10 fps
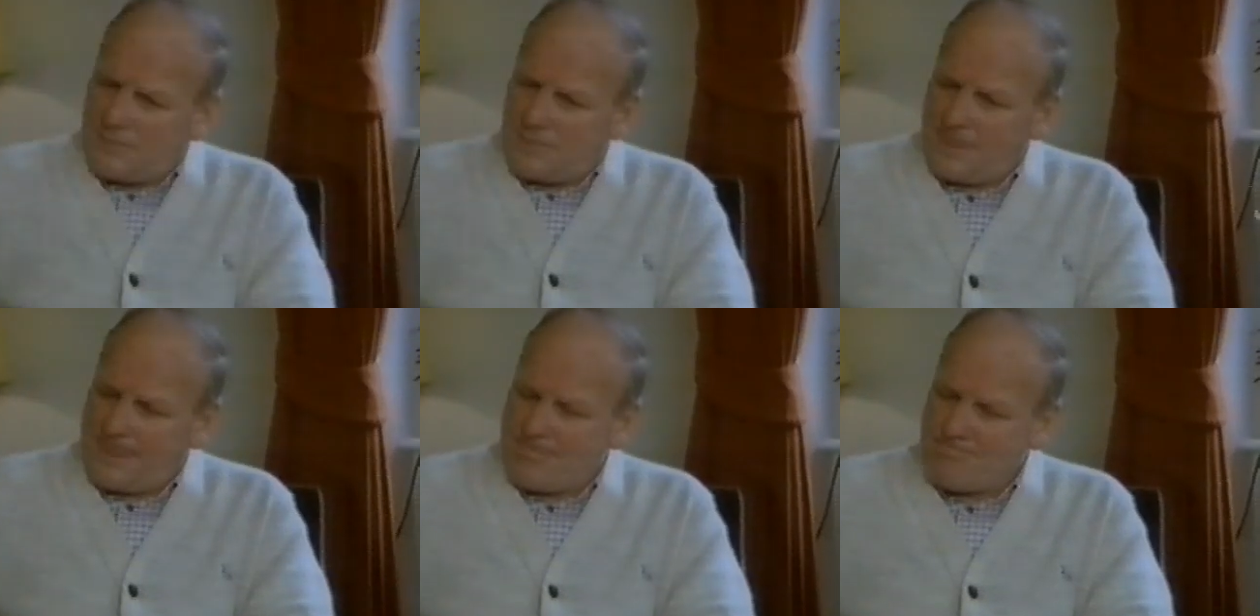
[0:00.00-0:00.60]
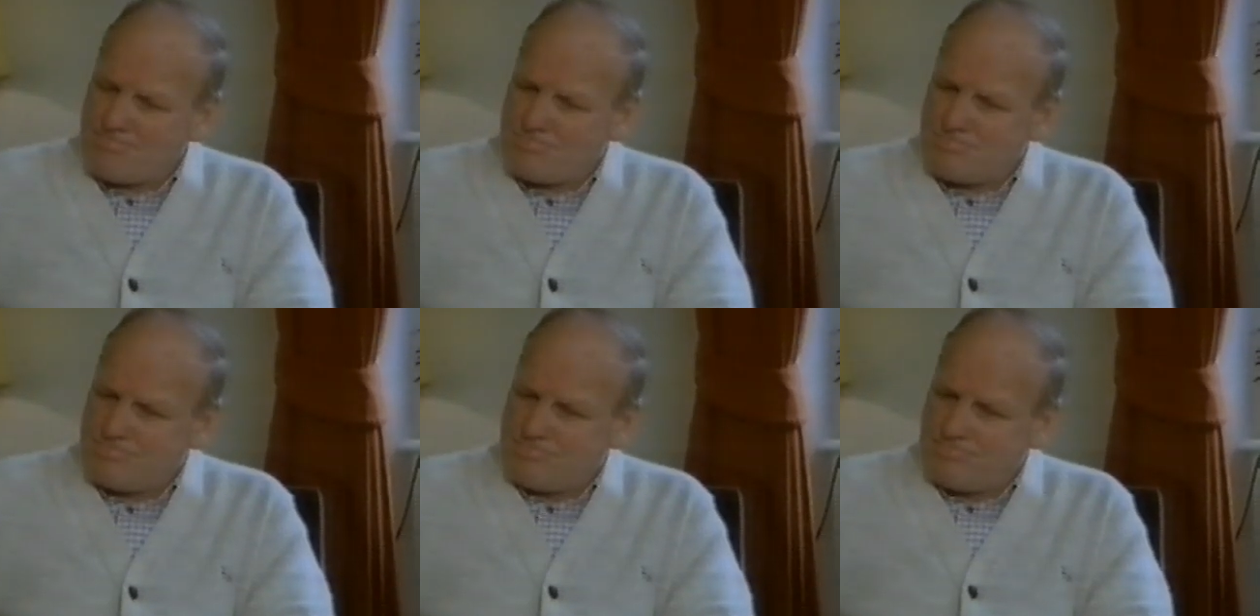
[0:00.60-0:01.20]
Or do you think
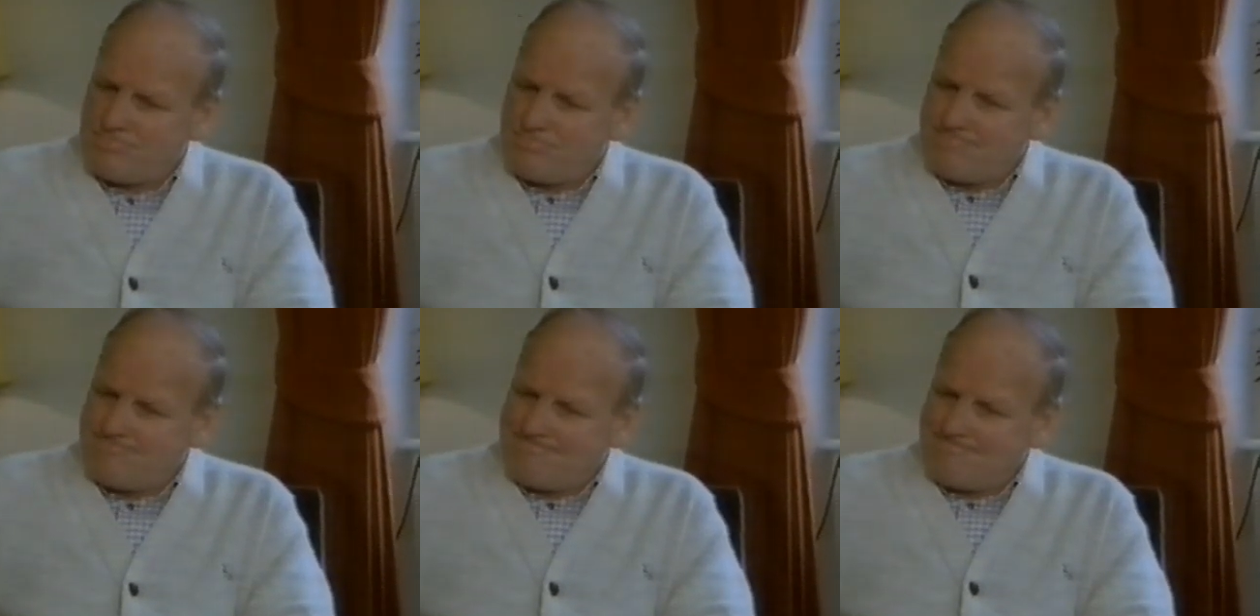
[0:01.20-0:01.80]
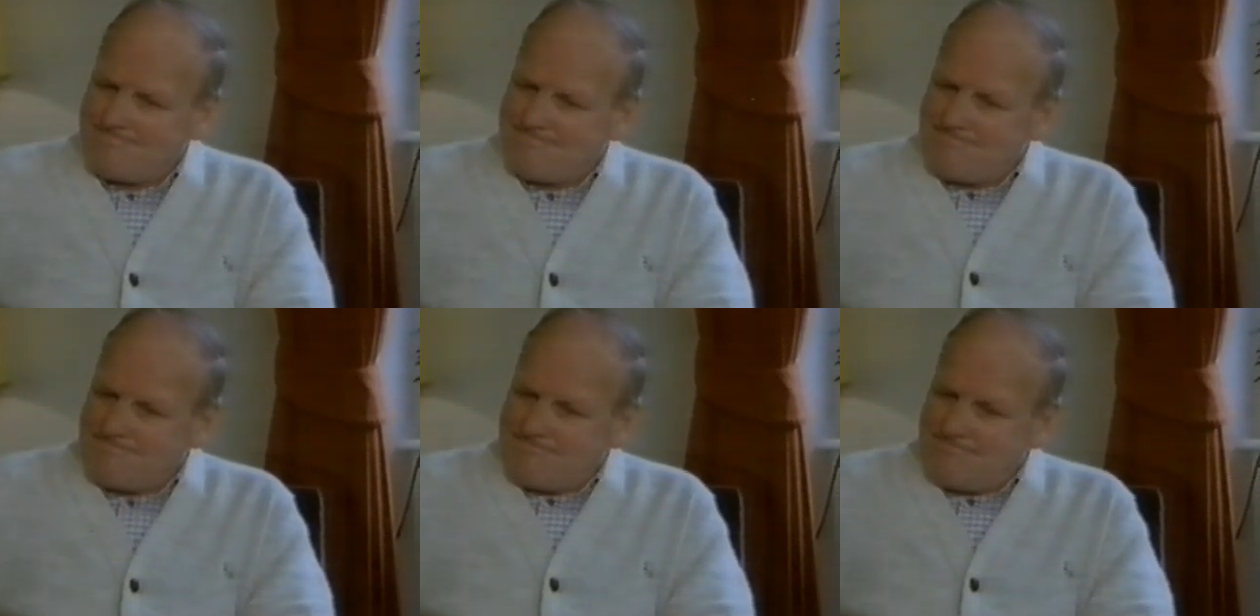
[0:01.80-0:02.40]
that we
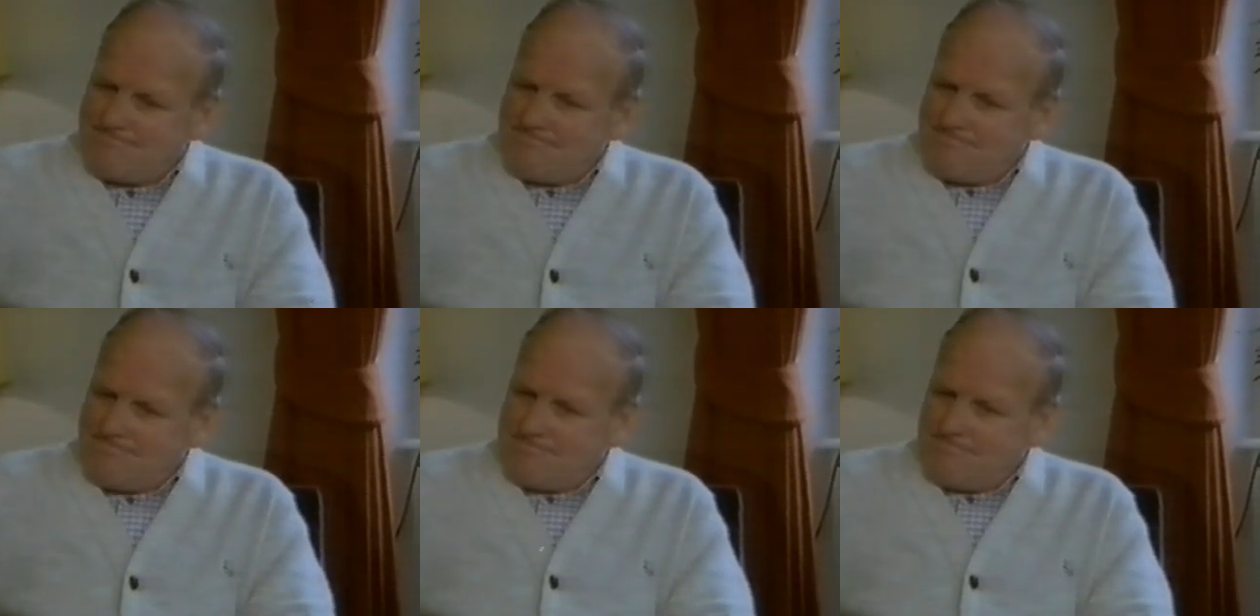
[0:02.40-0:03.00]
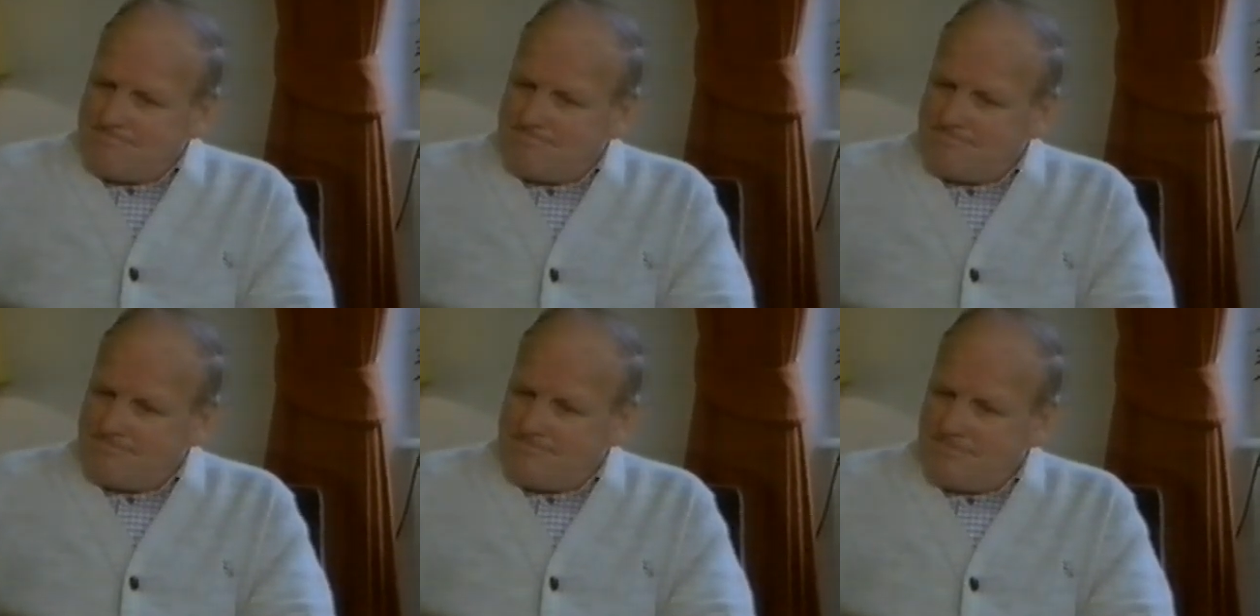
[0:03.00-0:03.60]
honestly are as good
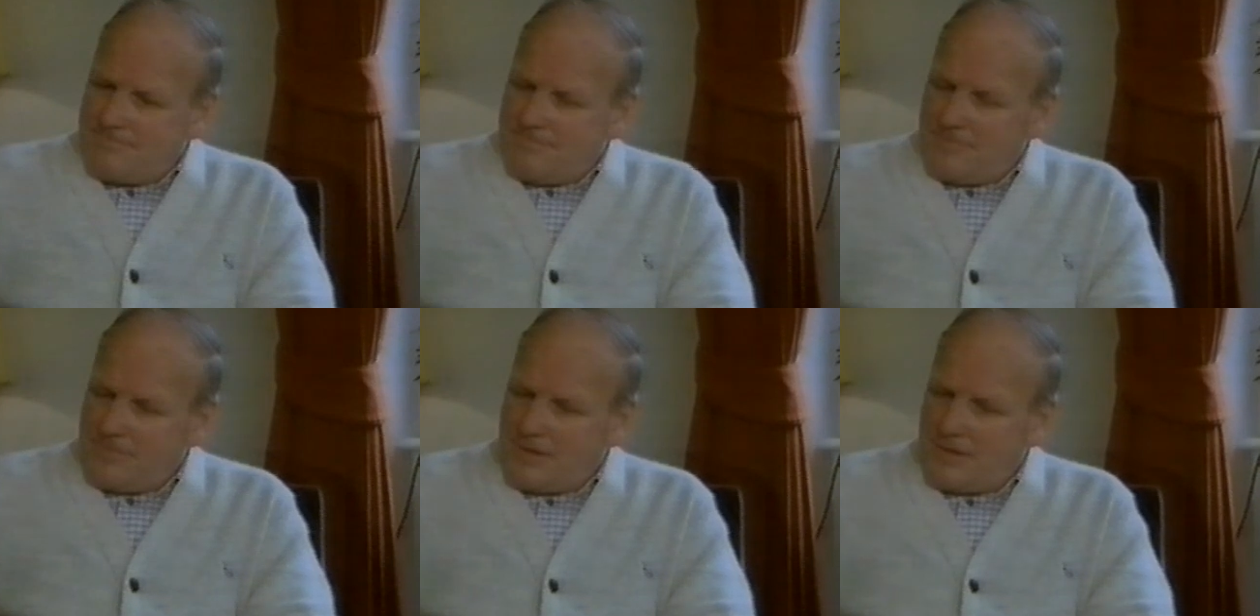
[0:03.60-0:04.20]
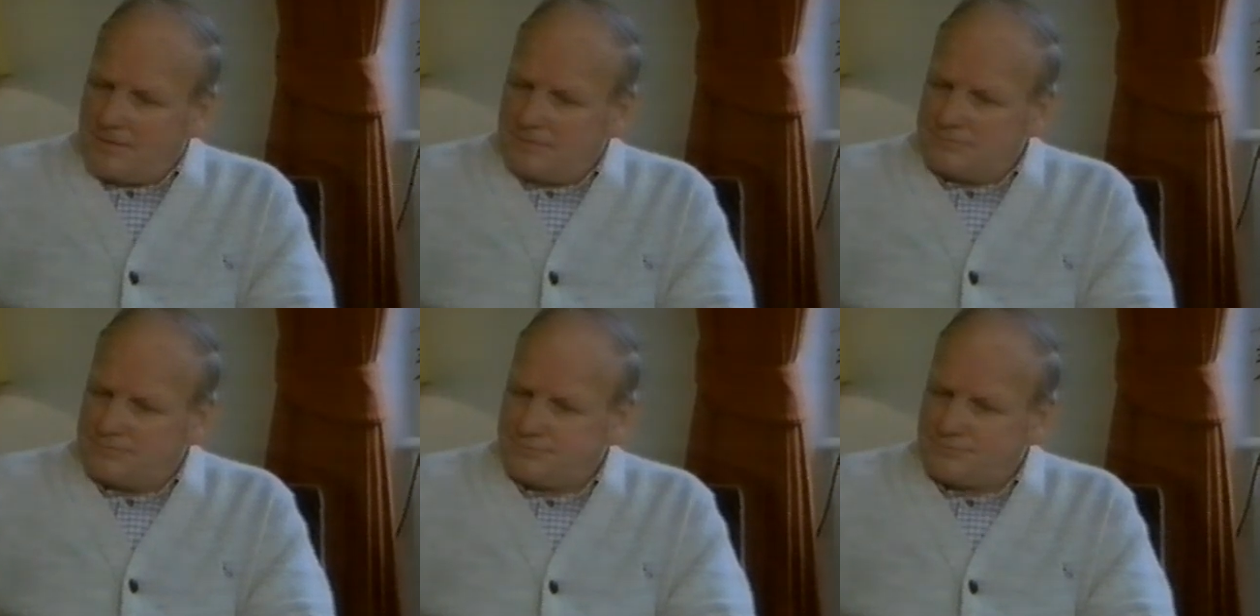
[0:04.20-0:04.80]
as them man for man and
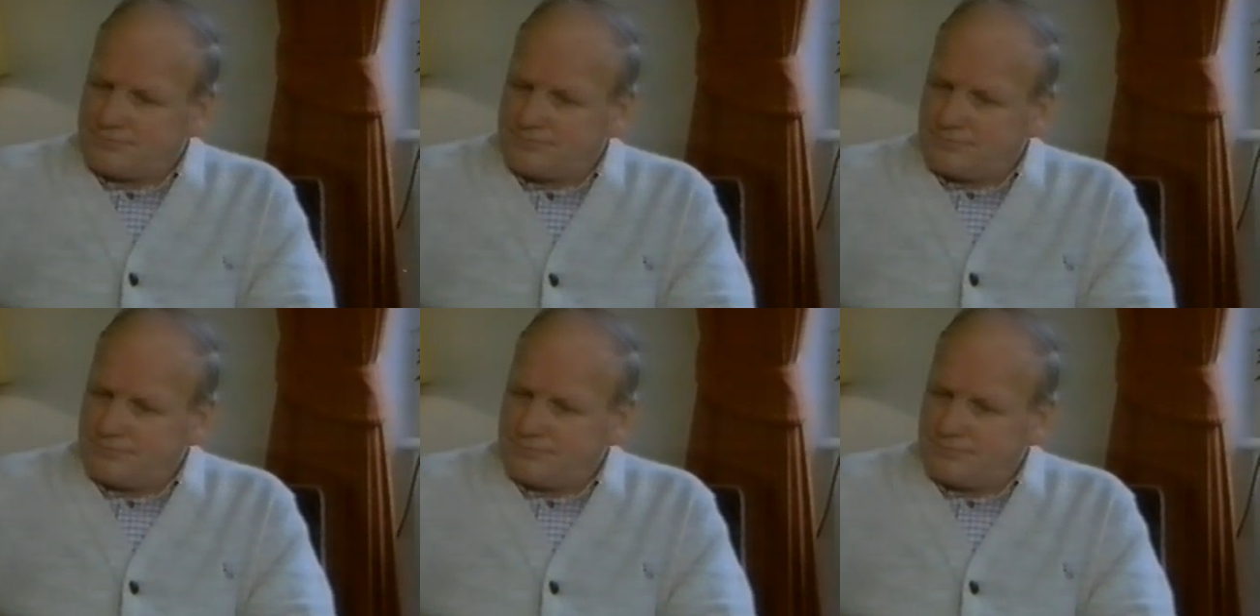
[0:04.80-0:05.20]
collectively?